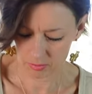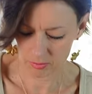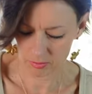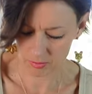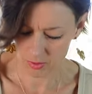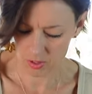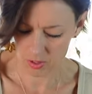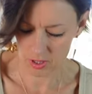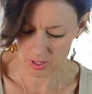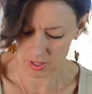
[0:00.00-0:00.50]

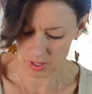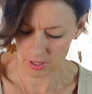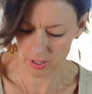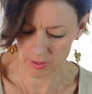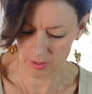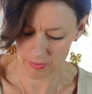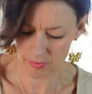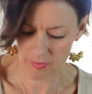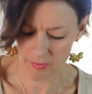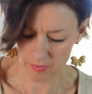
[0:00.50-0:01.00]
I'm just
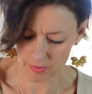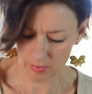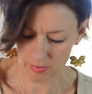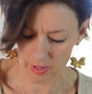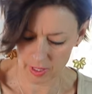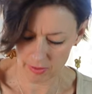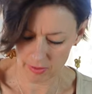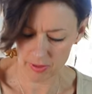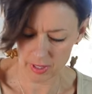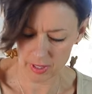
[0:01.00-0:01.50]
gonna
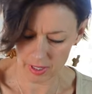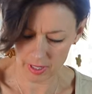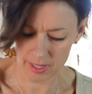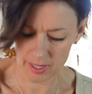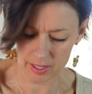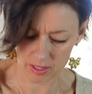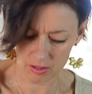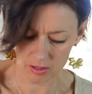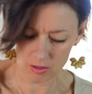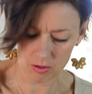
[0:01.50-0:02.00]
give it a
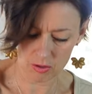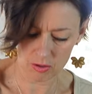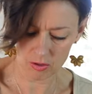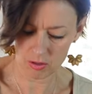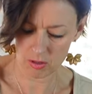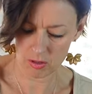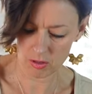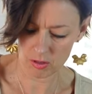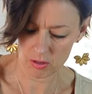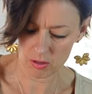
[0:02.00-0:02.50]
nice little